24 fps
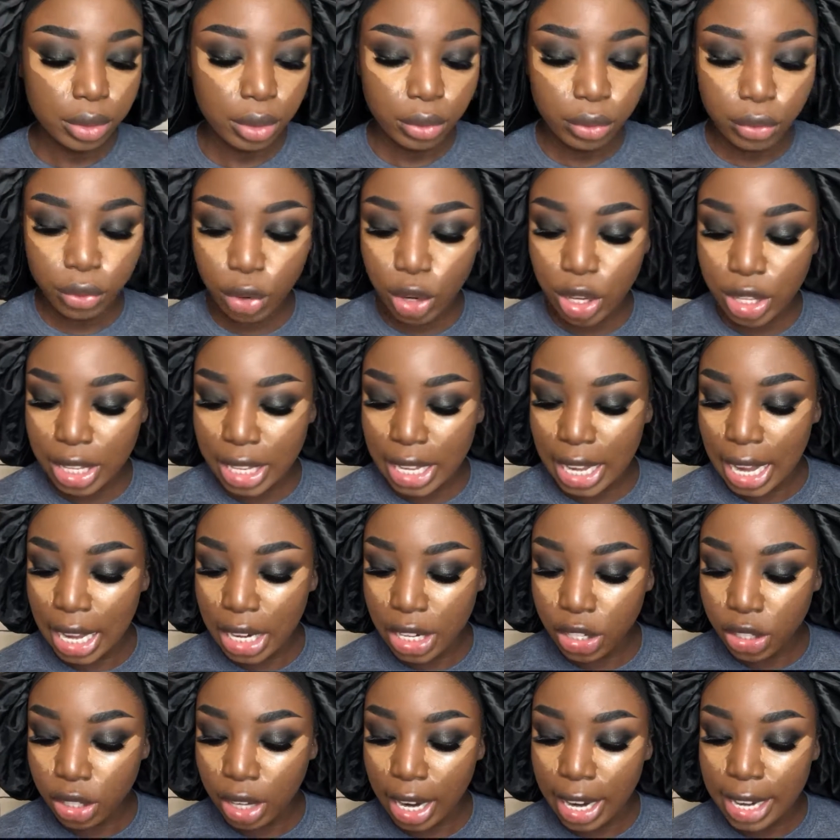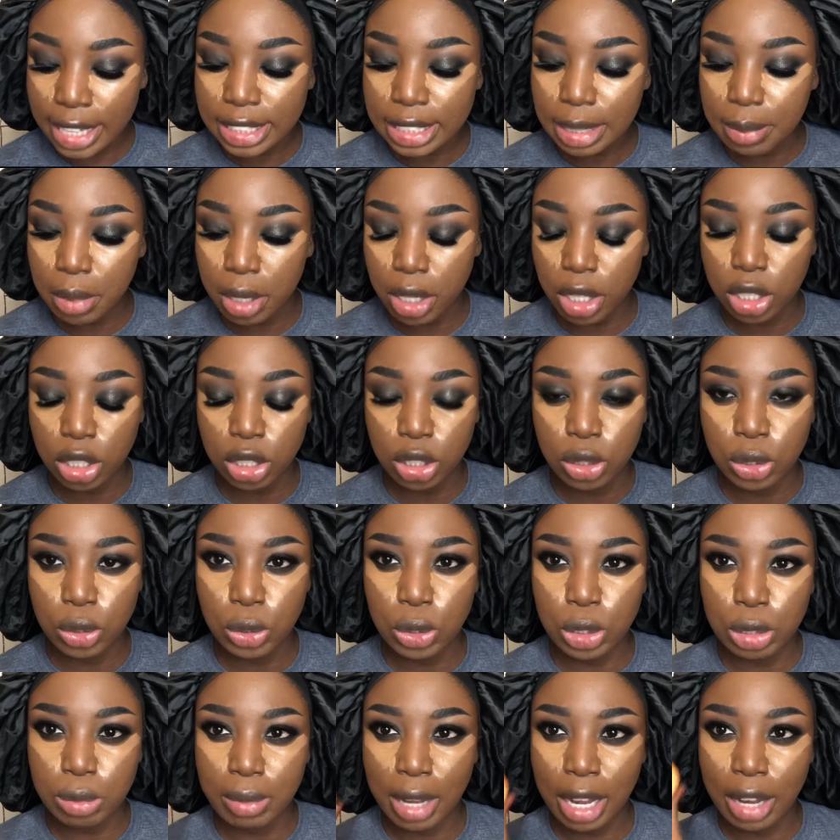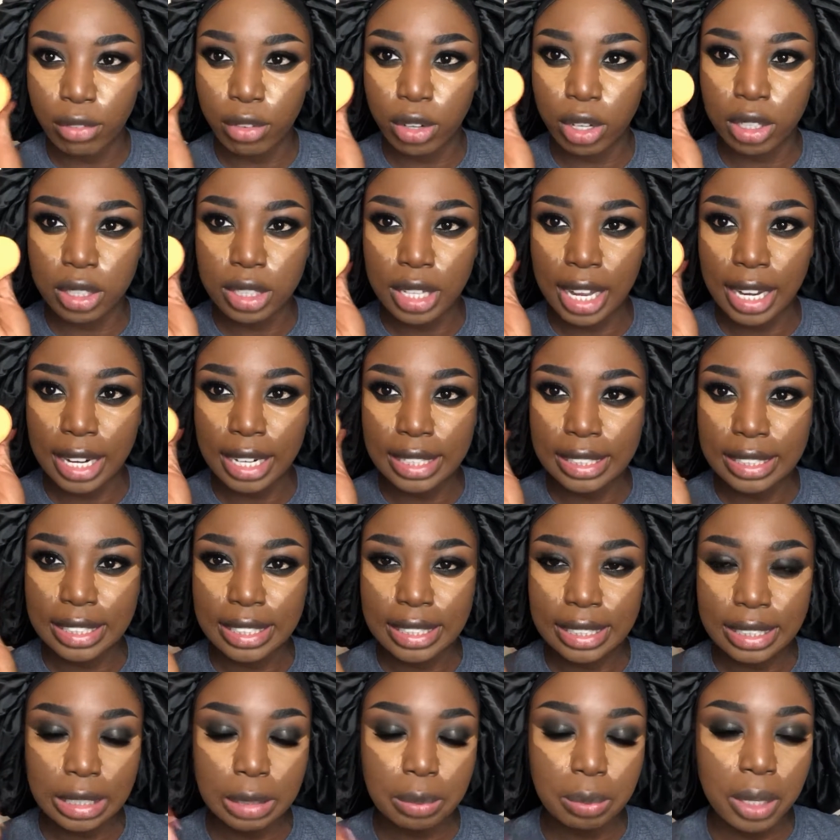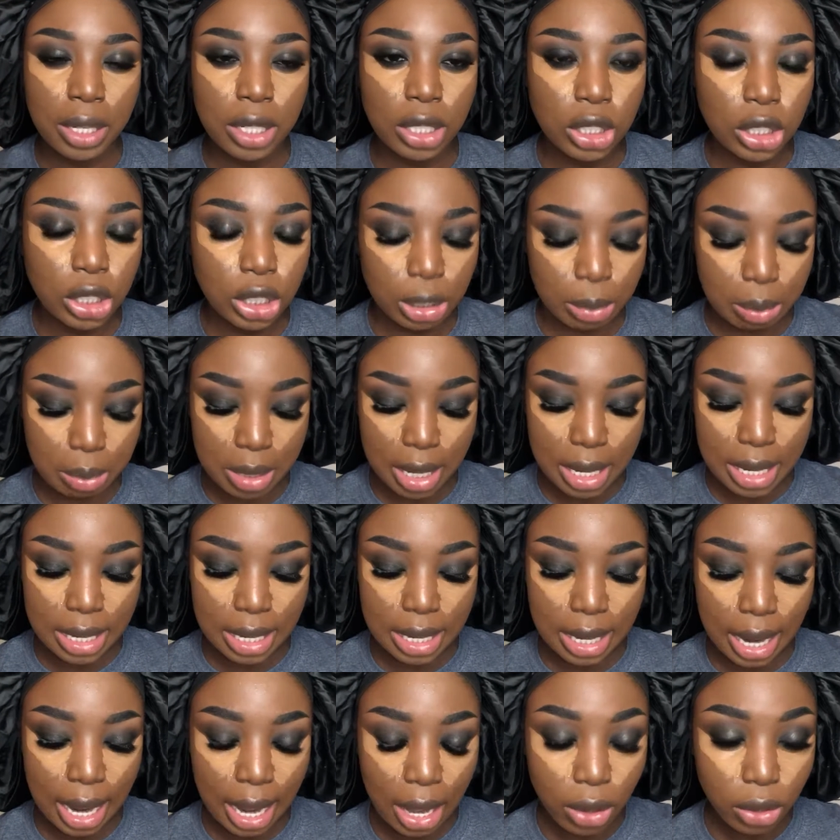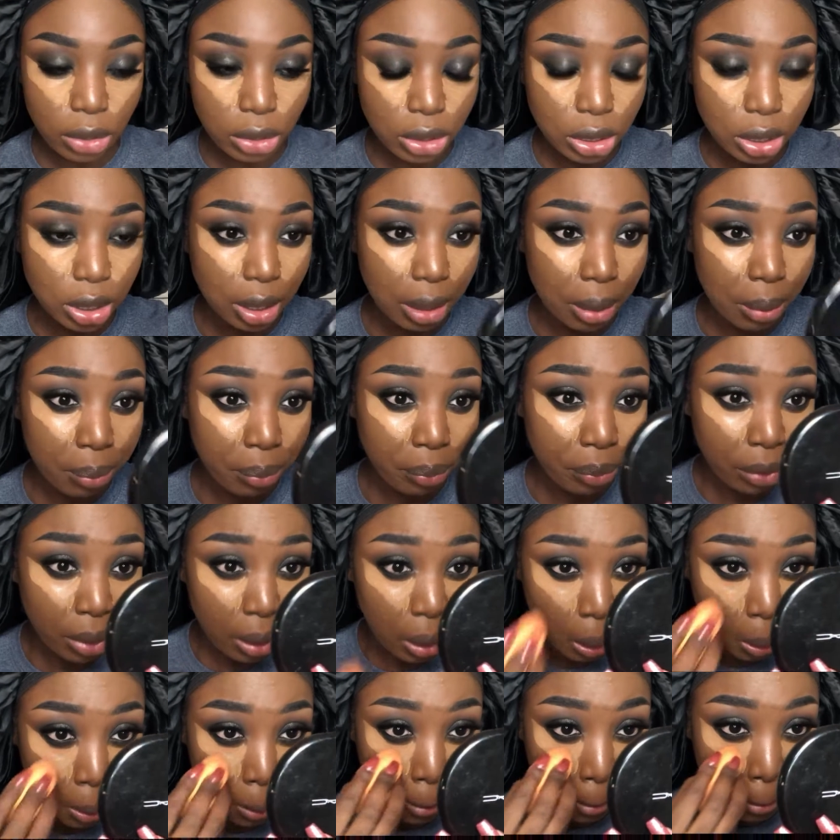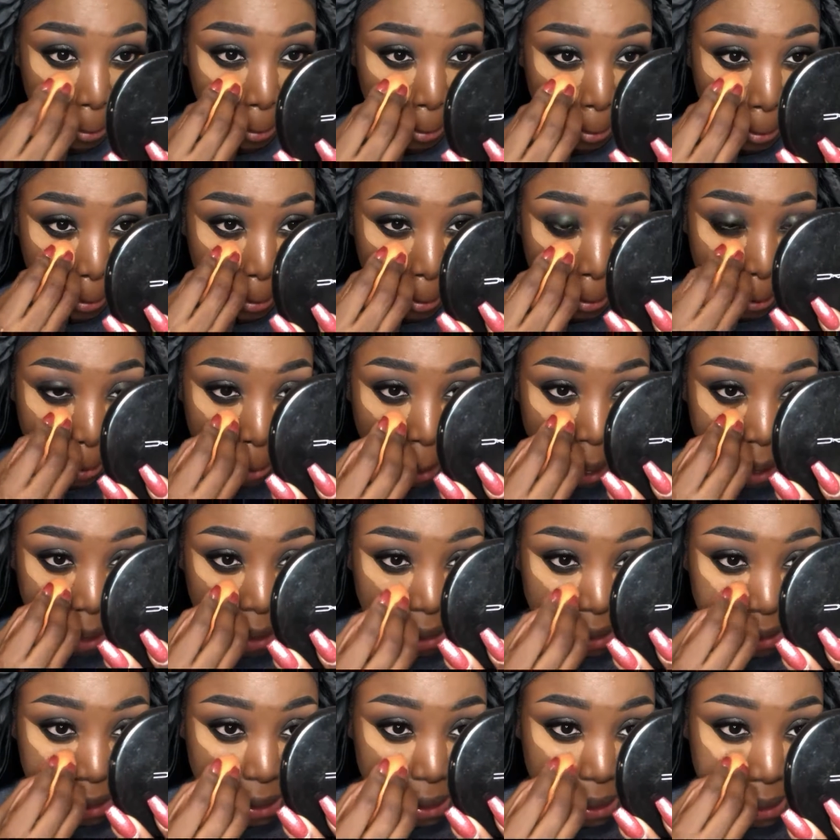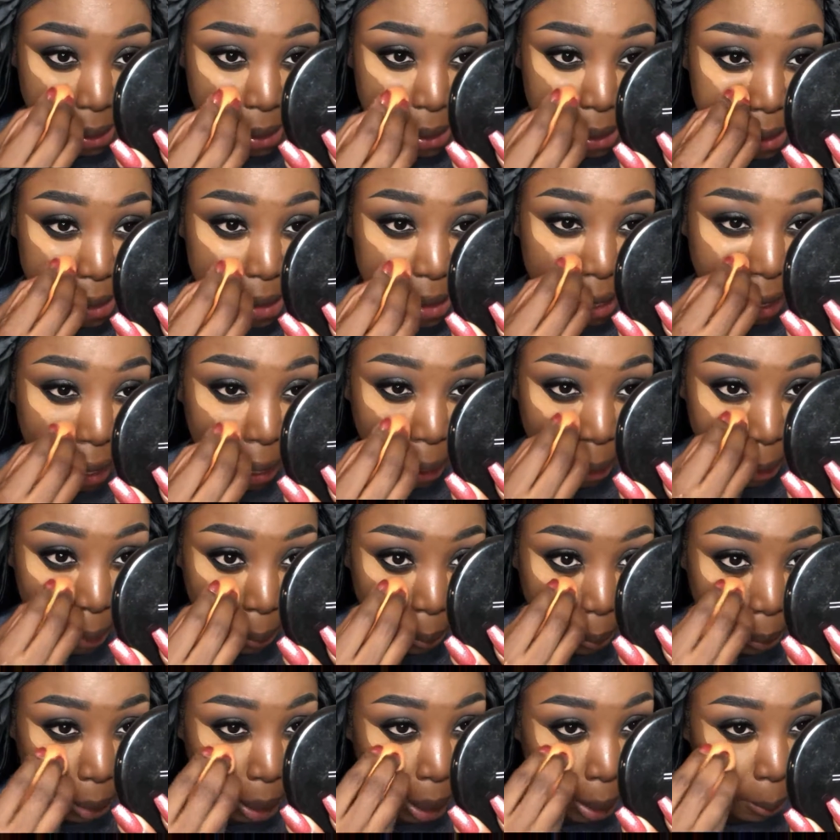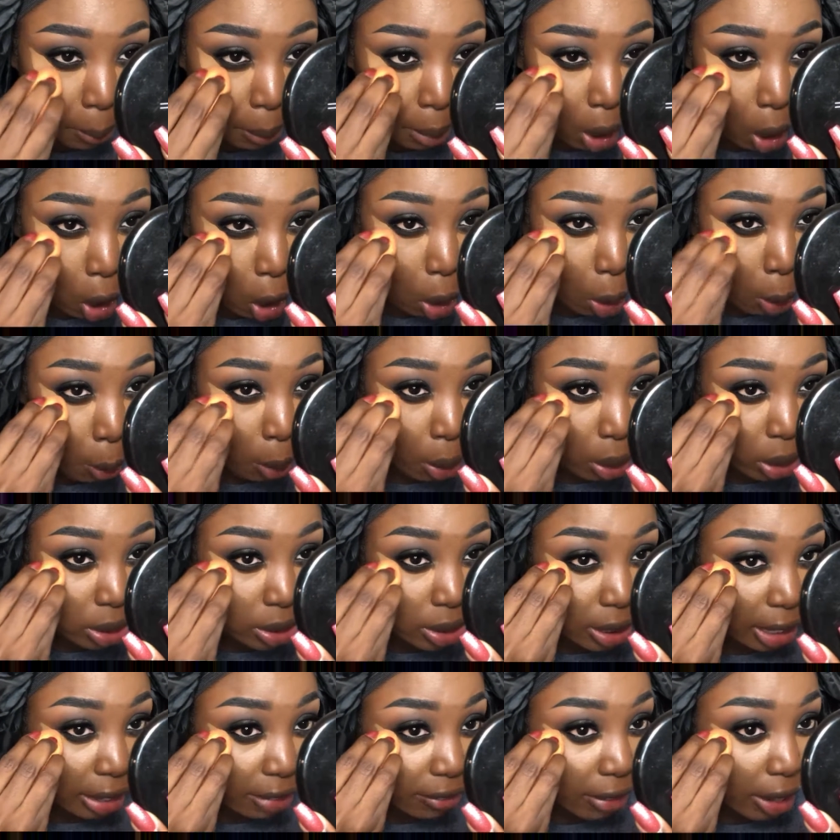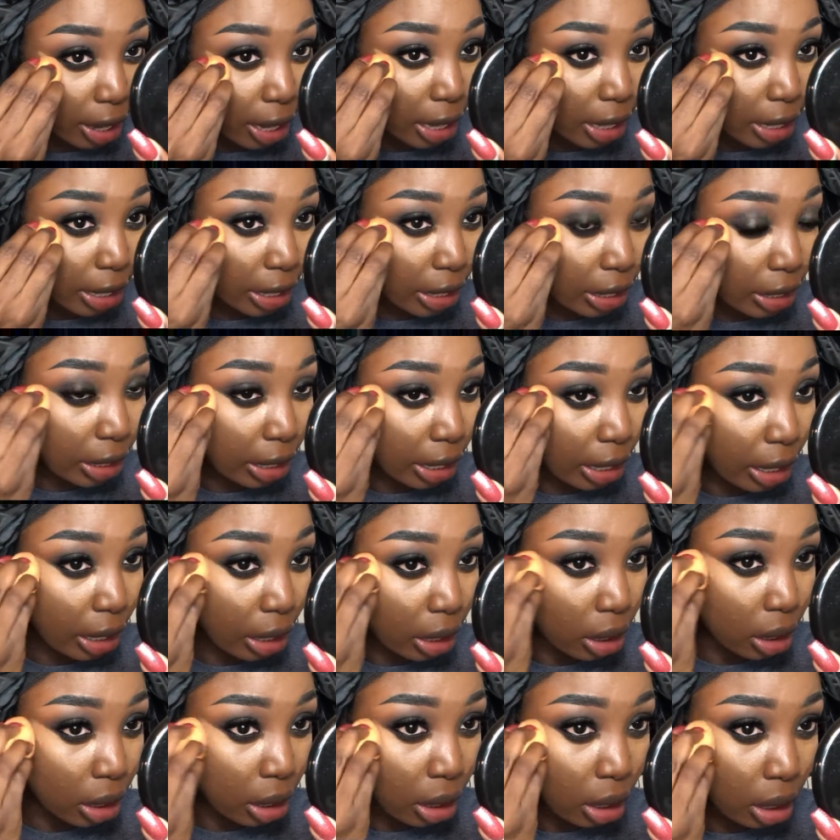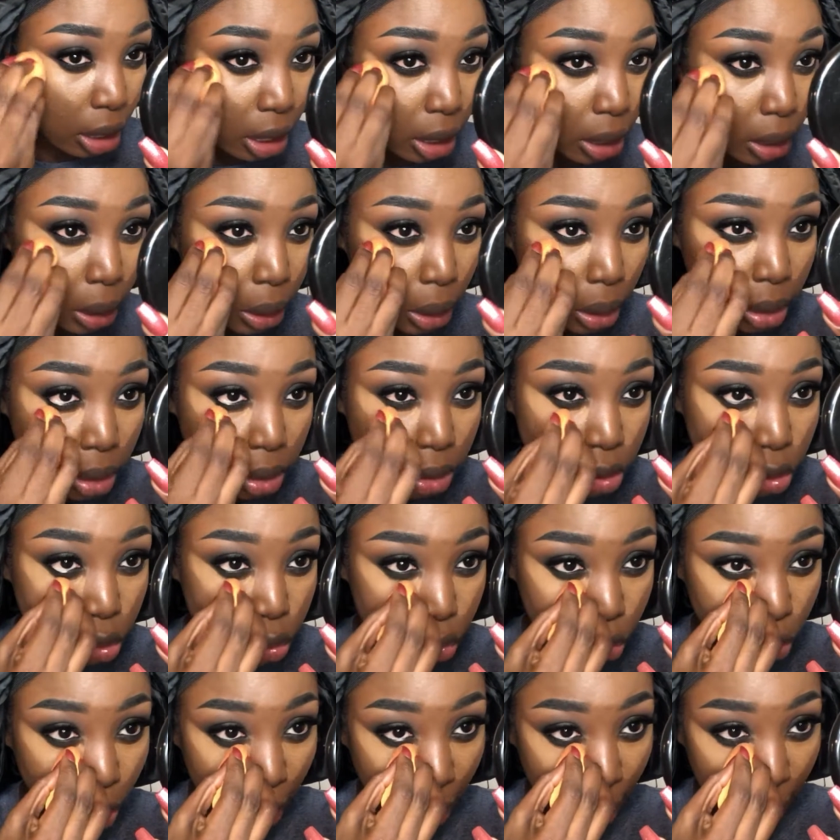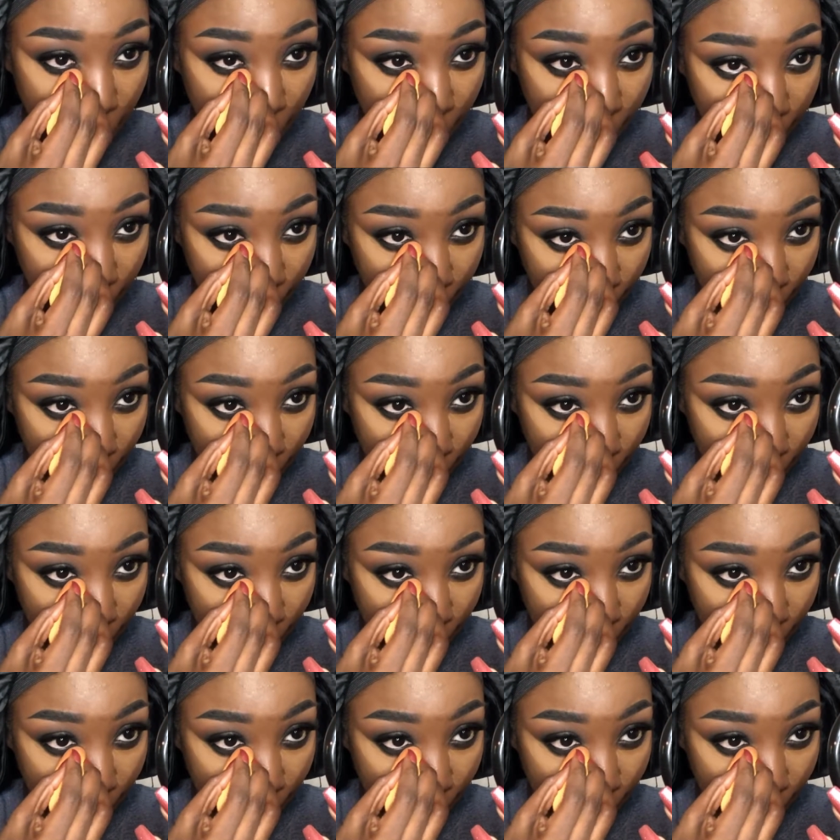For the under eyes, I'm gonna use my Real Technique sponge to blend it out. And this is damp, but almost like very nearly dry.